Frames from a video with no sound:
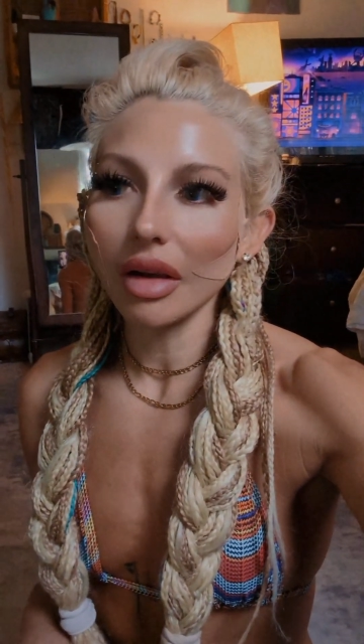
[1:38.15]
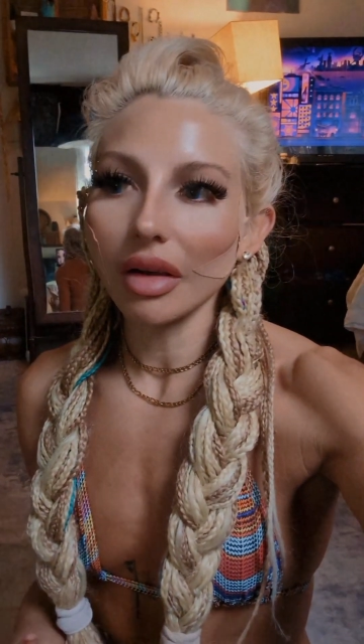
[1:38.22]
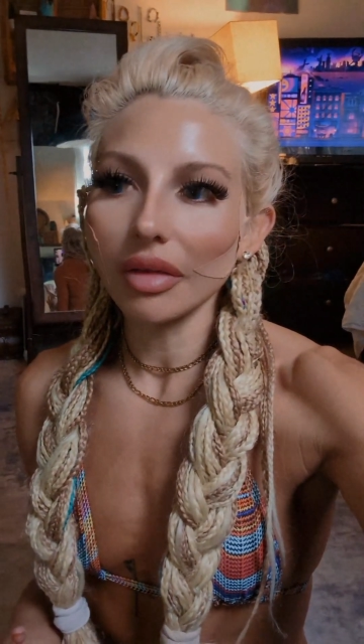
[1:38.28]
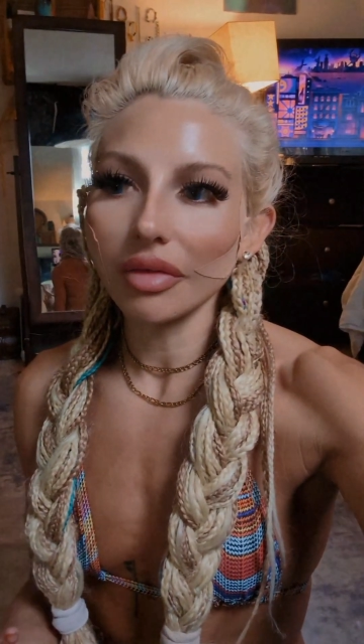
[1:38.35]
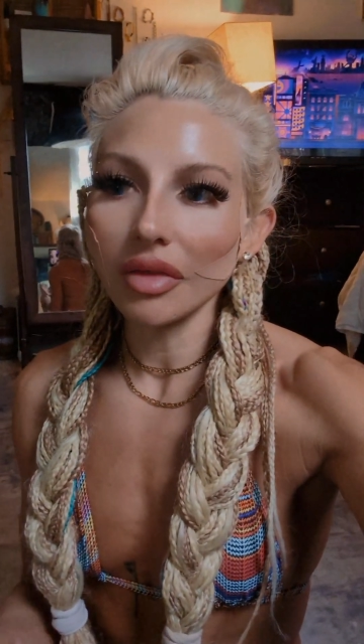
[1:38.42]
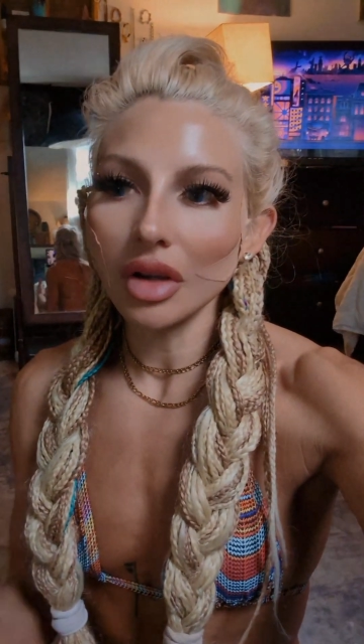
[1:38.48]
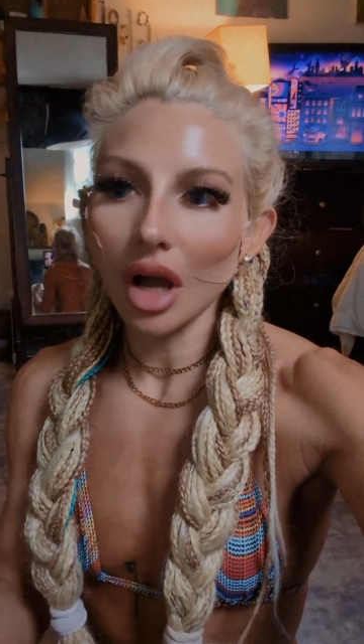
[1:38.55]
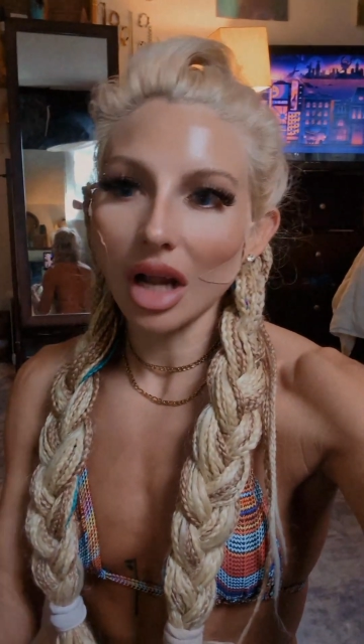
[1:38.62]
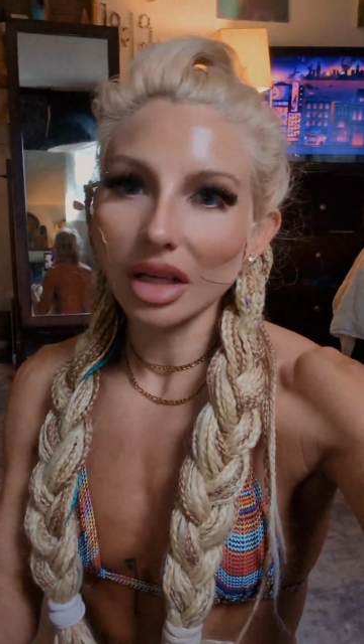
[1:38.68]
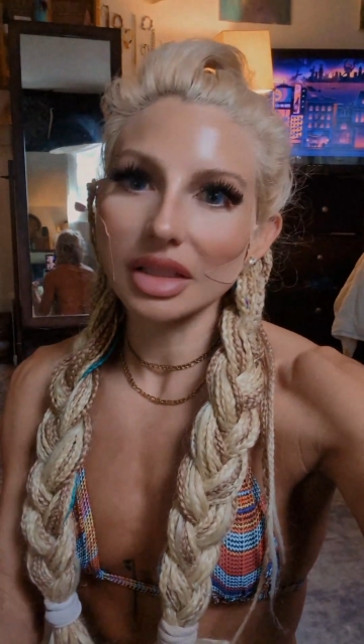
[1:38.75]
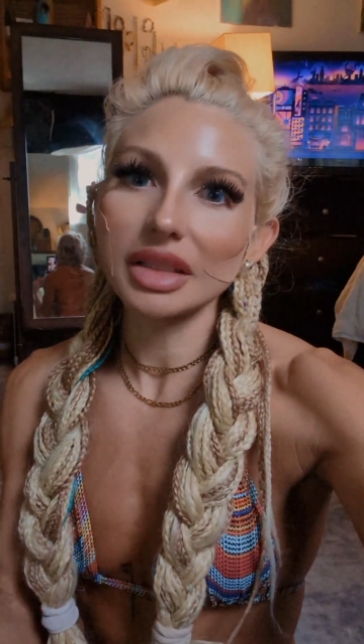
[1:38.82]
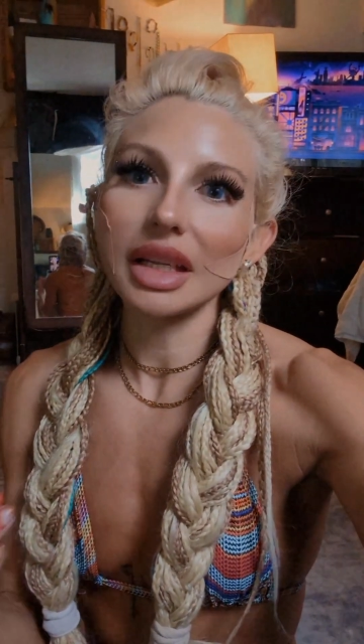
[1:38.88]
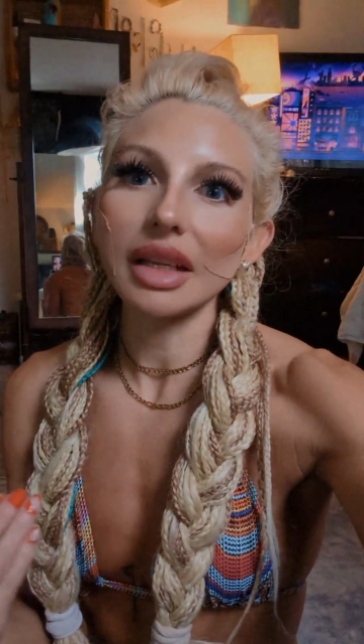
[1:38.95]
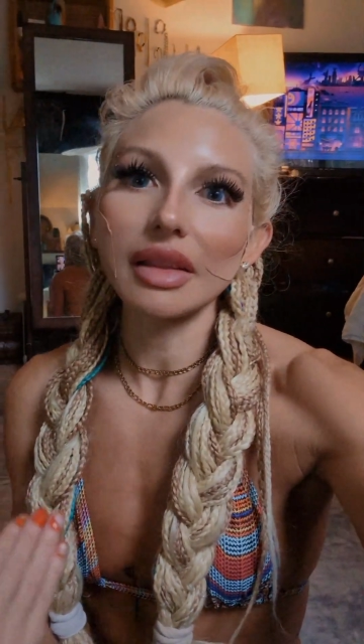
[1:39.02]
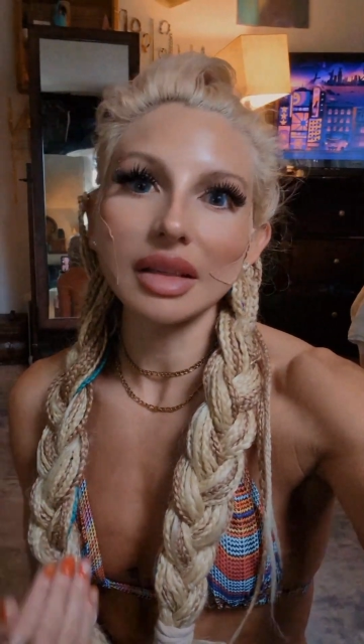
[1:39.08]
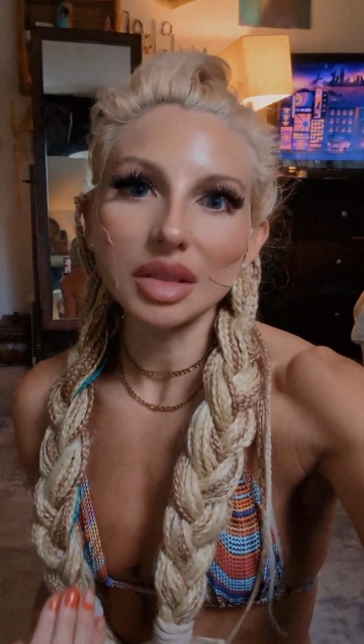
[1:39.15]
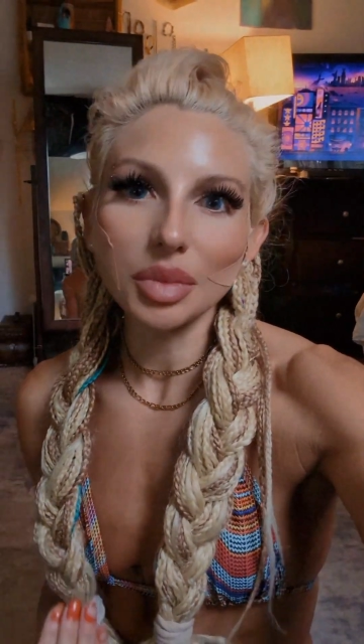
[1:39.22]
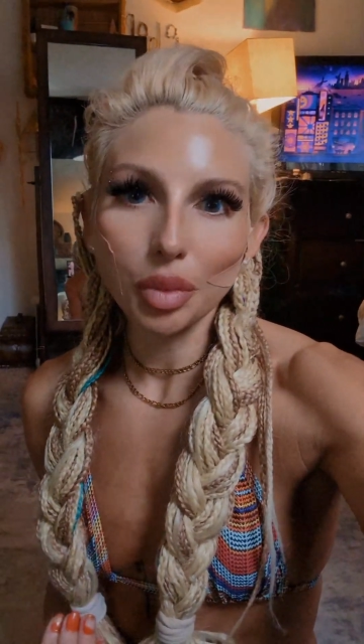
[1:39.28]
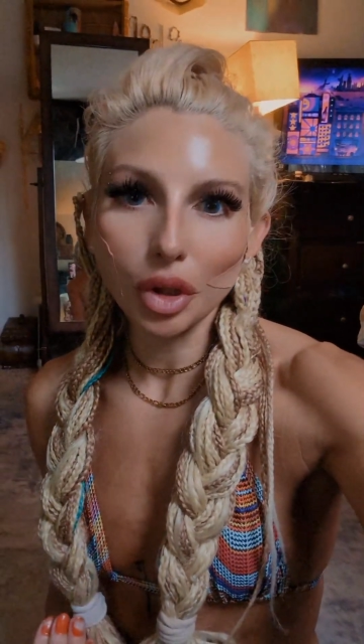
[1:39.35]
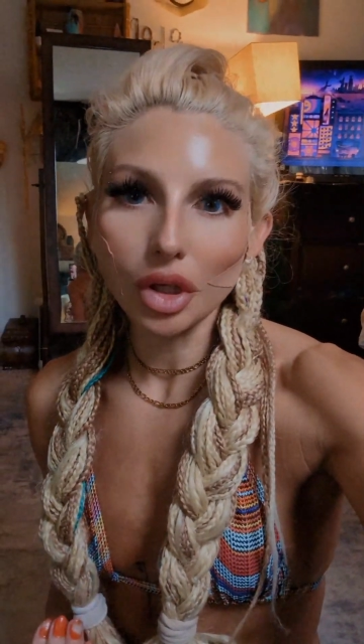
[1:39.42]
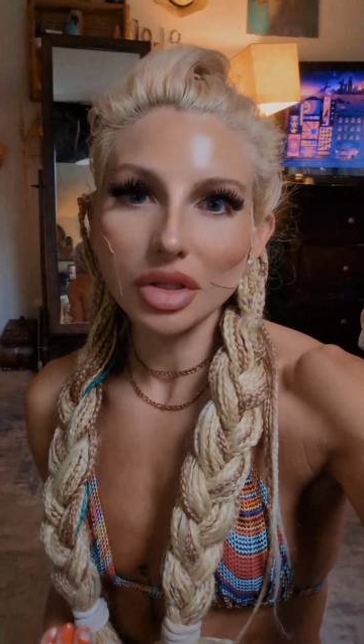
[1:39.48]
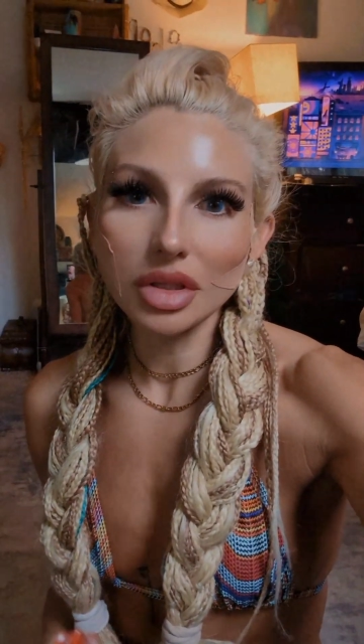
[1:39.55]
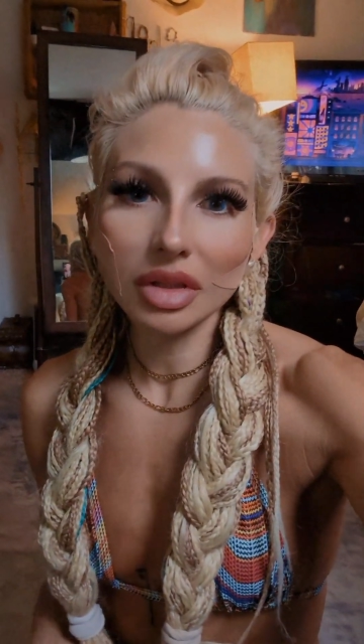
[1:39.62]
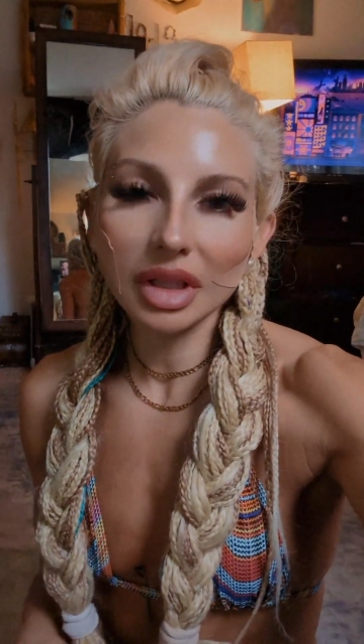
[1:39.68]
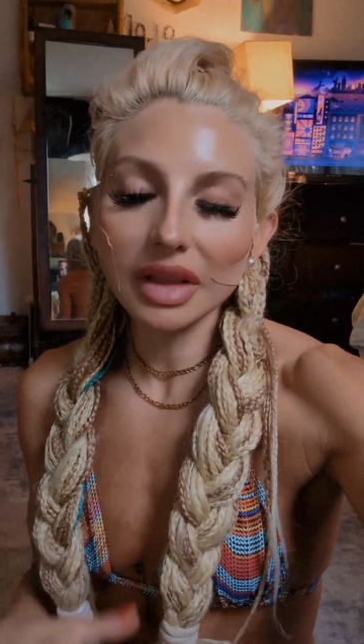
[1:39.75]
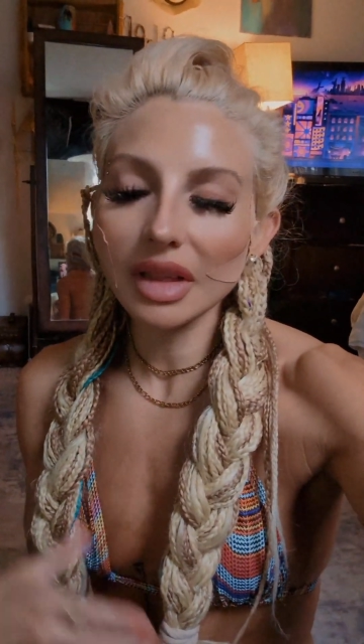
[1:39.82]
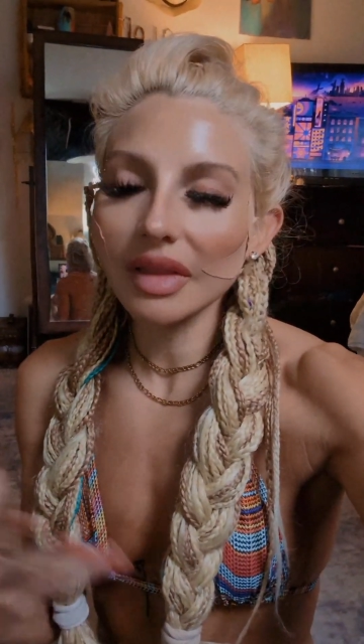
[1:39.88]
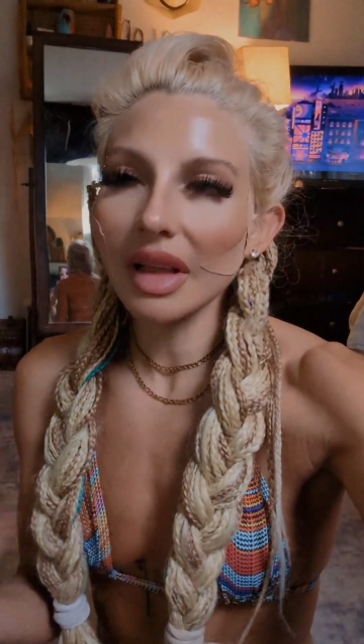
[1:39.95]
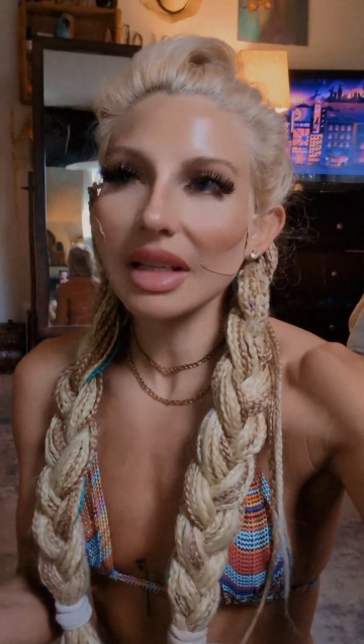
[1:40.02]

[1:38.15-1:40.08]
of not to take things personally,